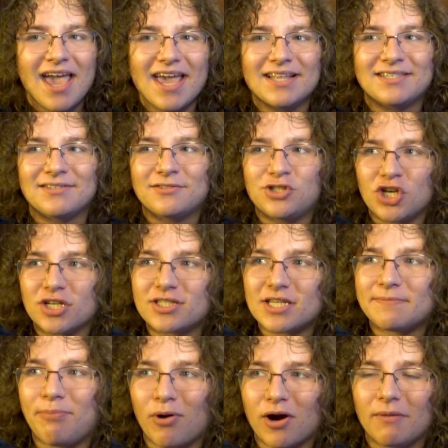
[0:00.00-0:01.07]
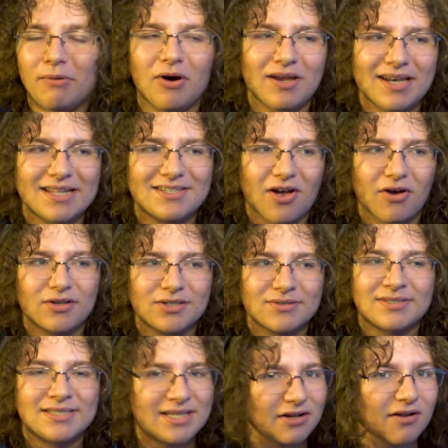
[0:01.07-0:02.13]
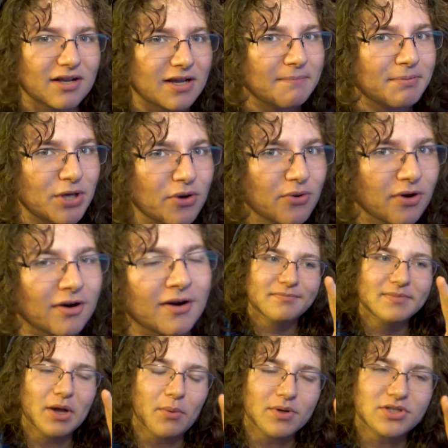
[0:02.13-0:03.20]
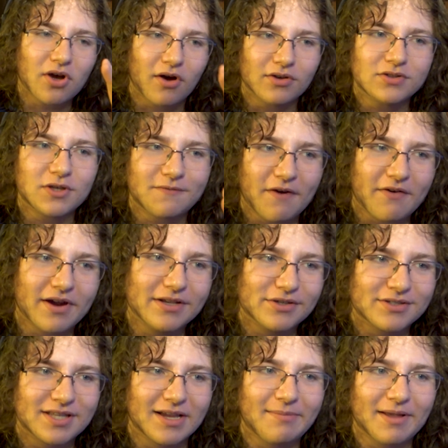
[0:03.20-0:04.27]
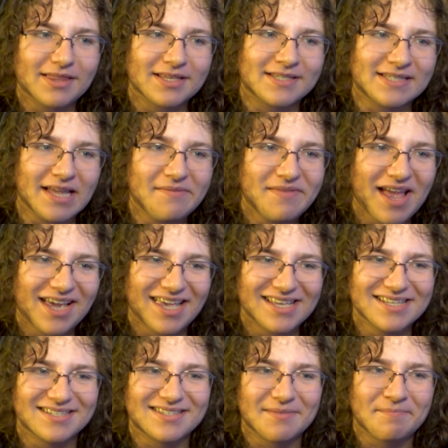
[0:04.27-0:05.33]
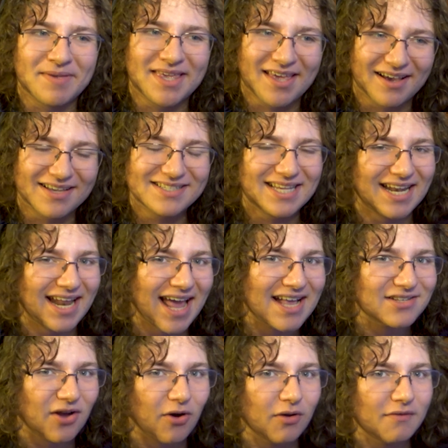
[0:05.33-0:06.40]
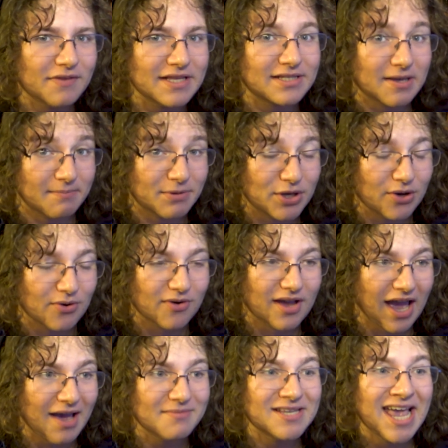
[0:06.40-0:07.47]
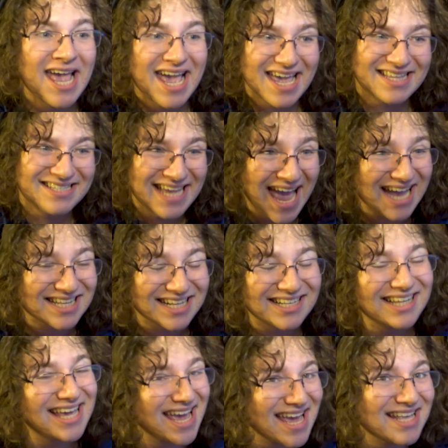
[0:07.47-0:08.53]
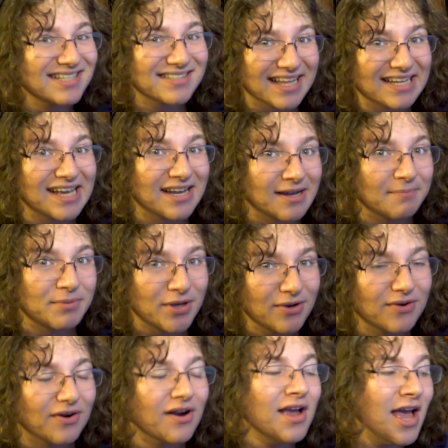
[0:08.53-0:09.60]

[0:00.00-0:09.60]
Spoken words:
It's just as portable, and it's also still a computer. Now, what's also very interesting about the Steam Deck is because that it has all of these computer games, it technically is like a computer,